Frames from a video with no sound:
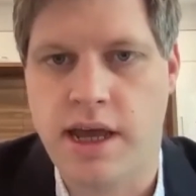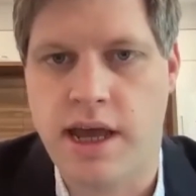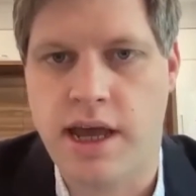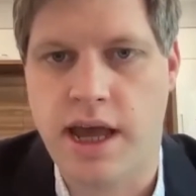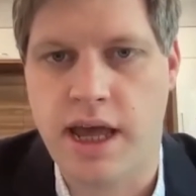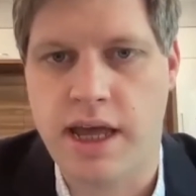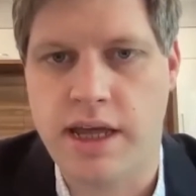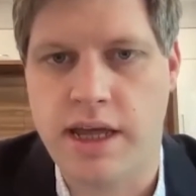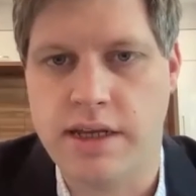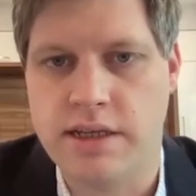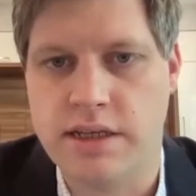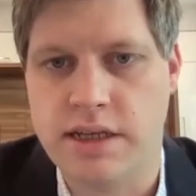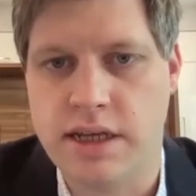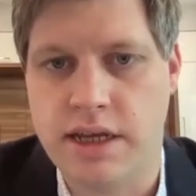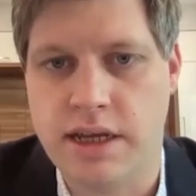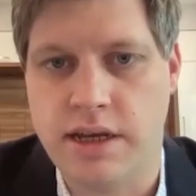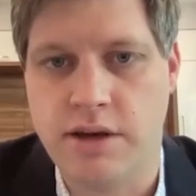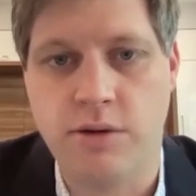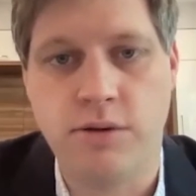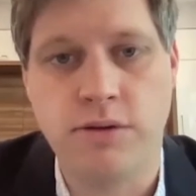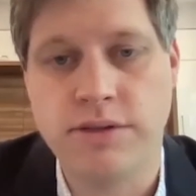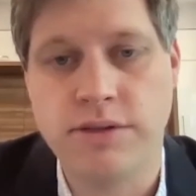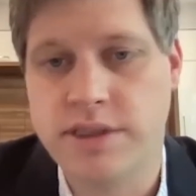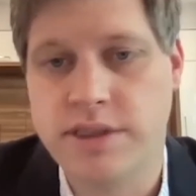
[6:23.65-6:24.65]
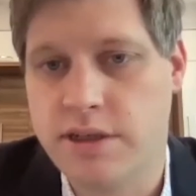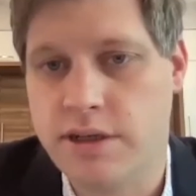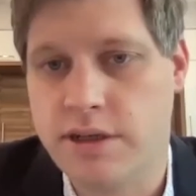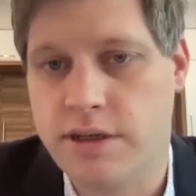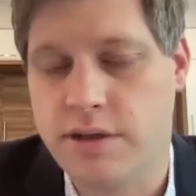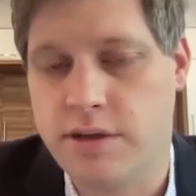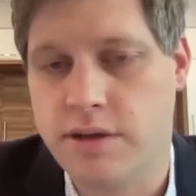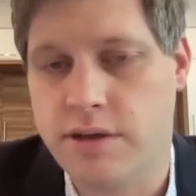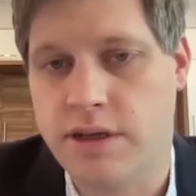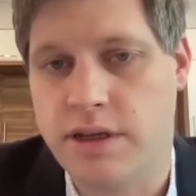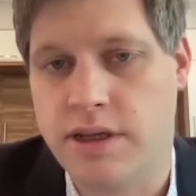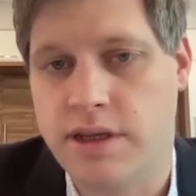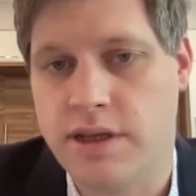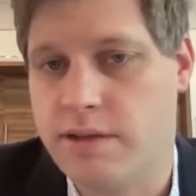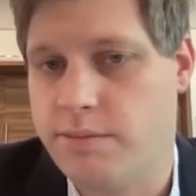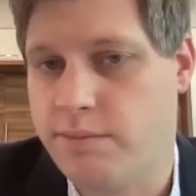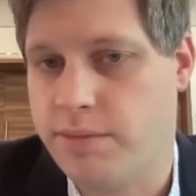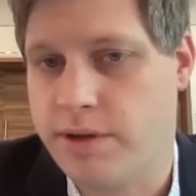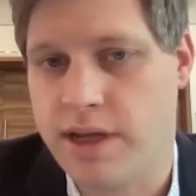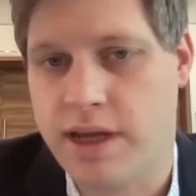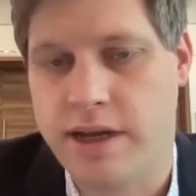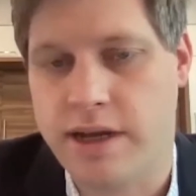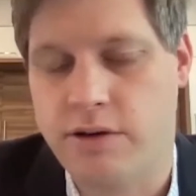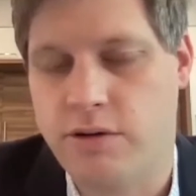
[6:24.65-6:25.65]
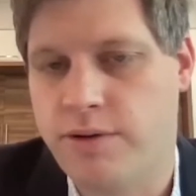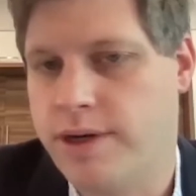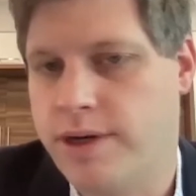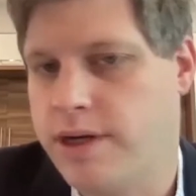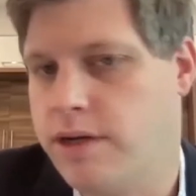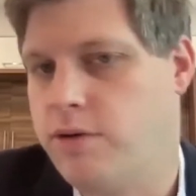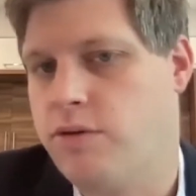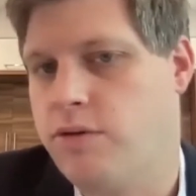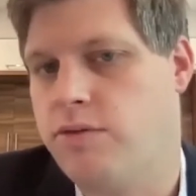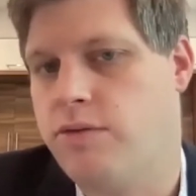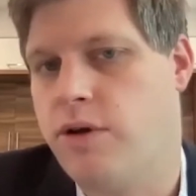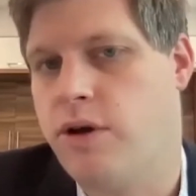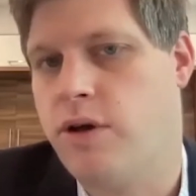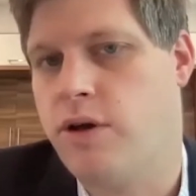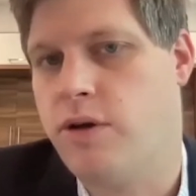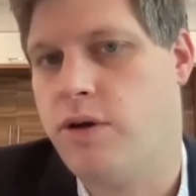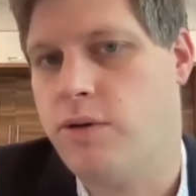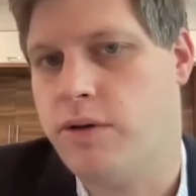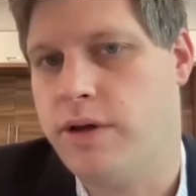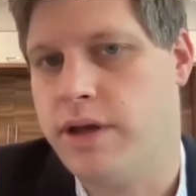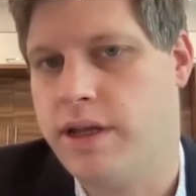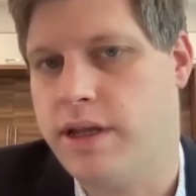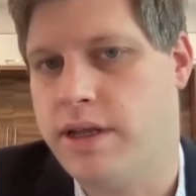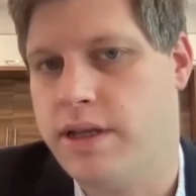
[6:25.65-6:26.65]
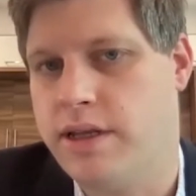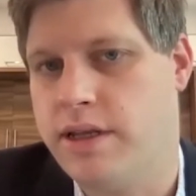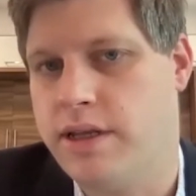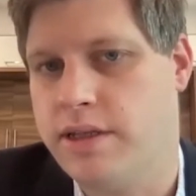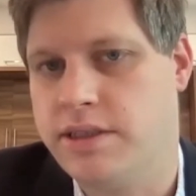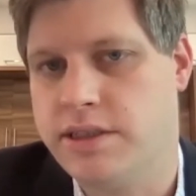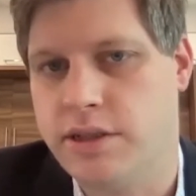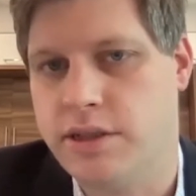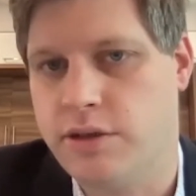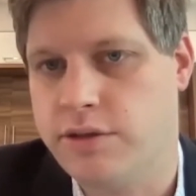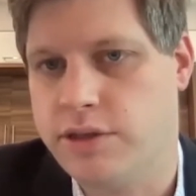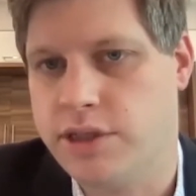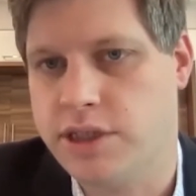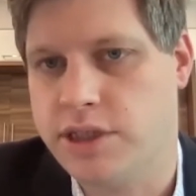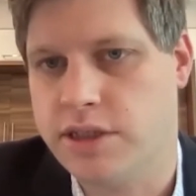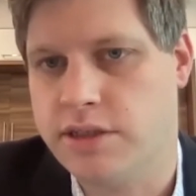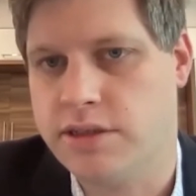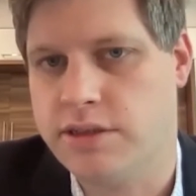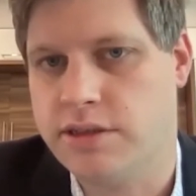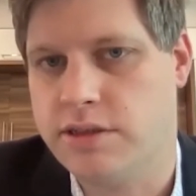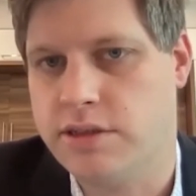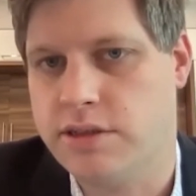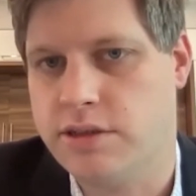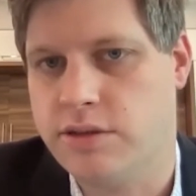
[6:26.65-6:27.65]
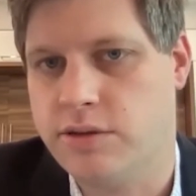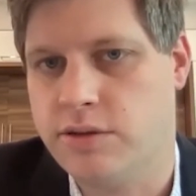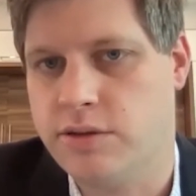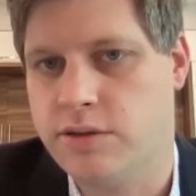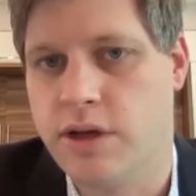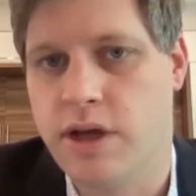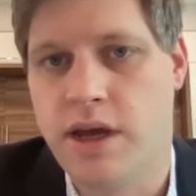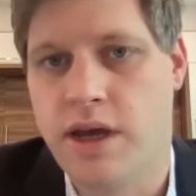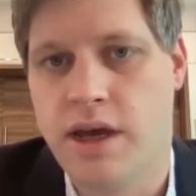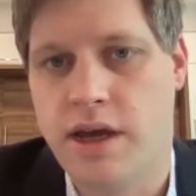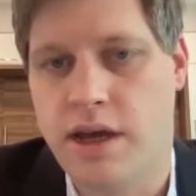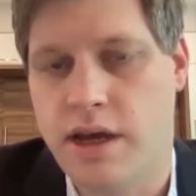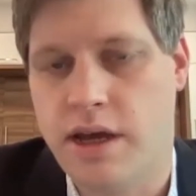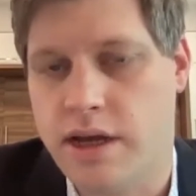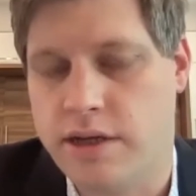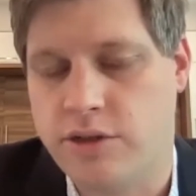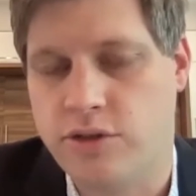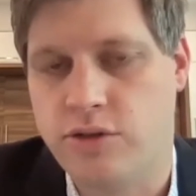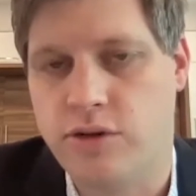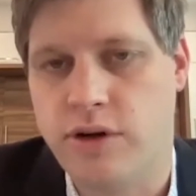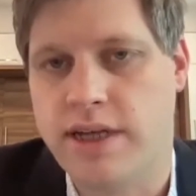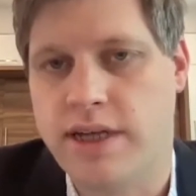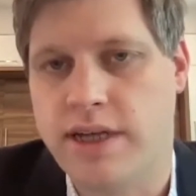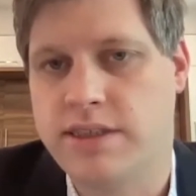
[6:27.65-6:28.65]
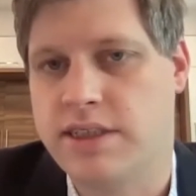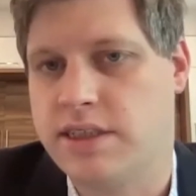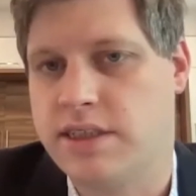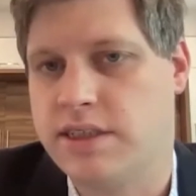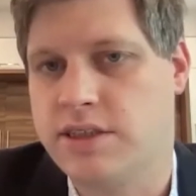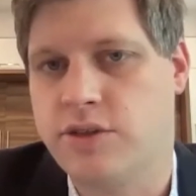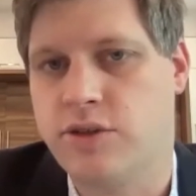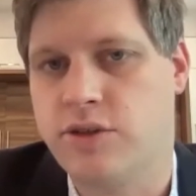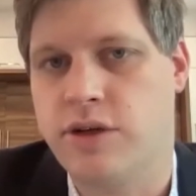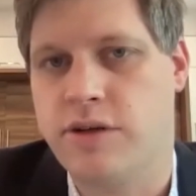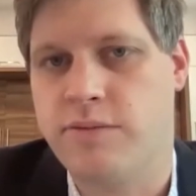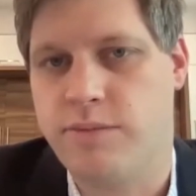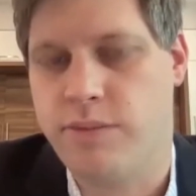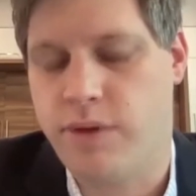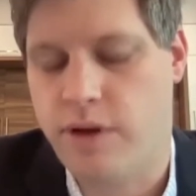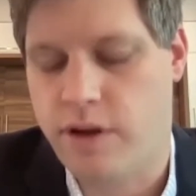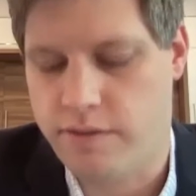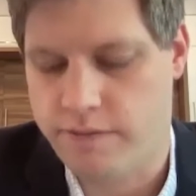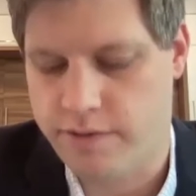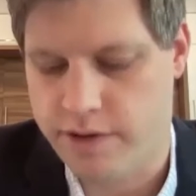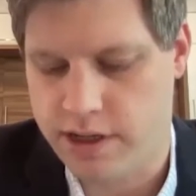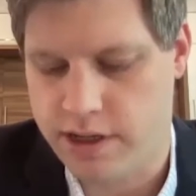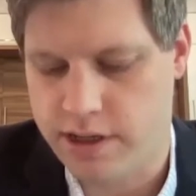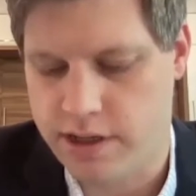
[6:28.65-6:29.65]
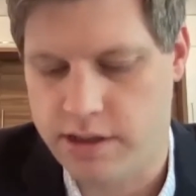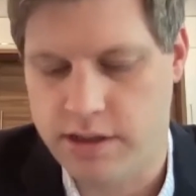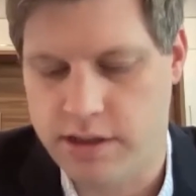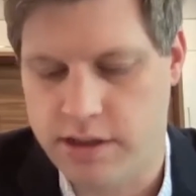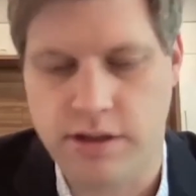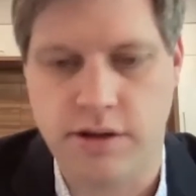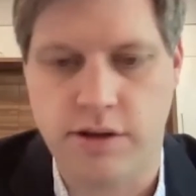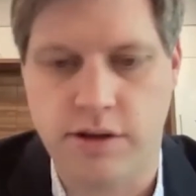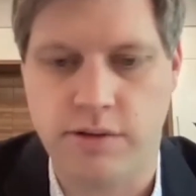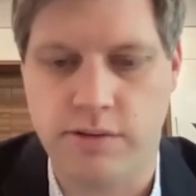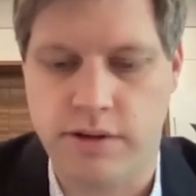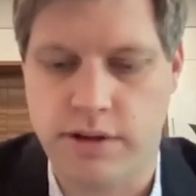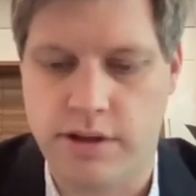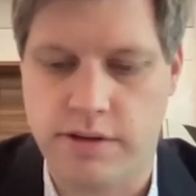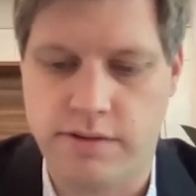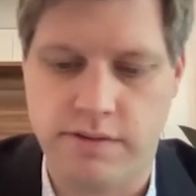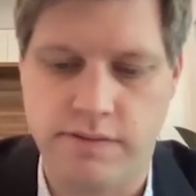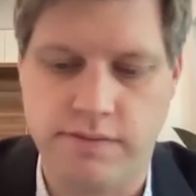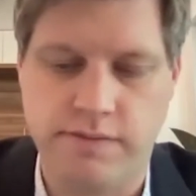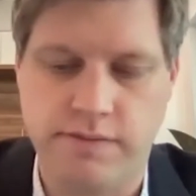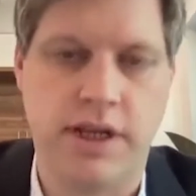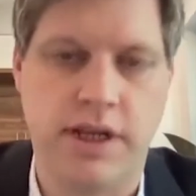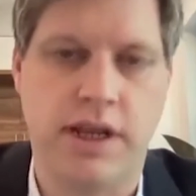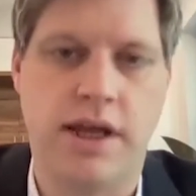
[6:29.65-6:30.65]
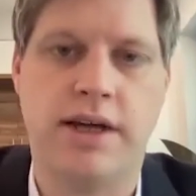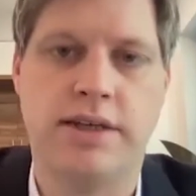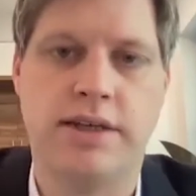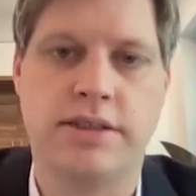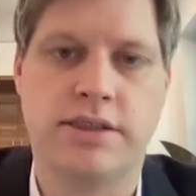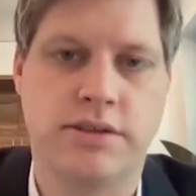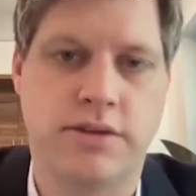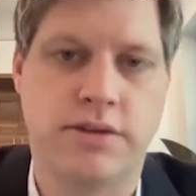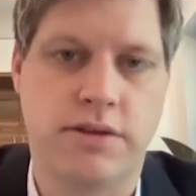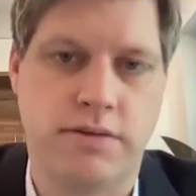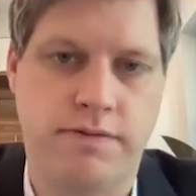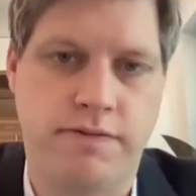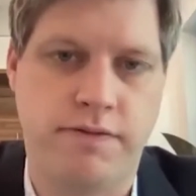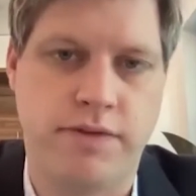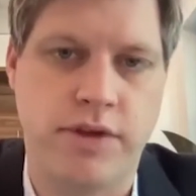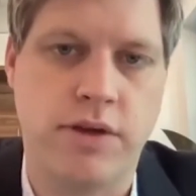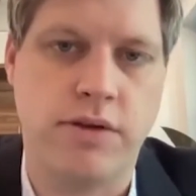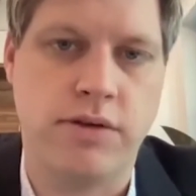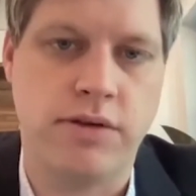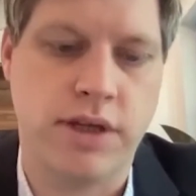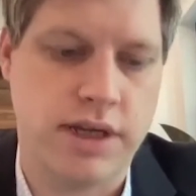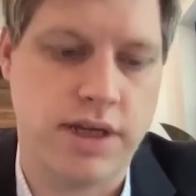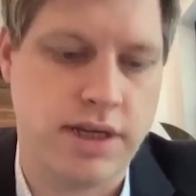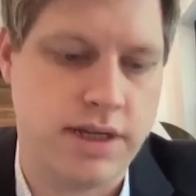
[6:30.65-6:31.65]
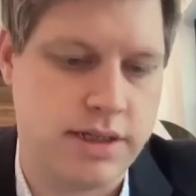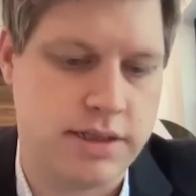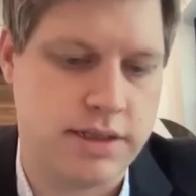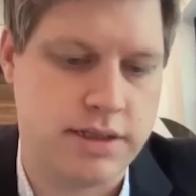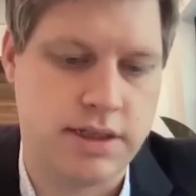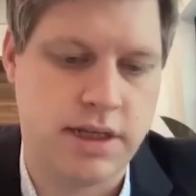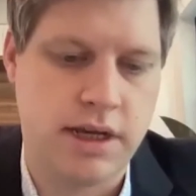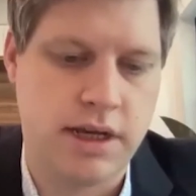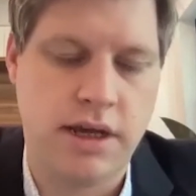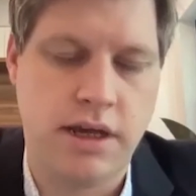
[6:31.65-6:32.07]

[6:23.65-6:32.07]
And it also can play a critical role in the solution to address extreme poverty. The last few years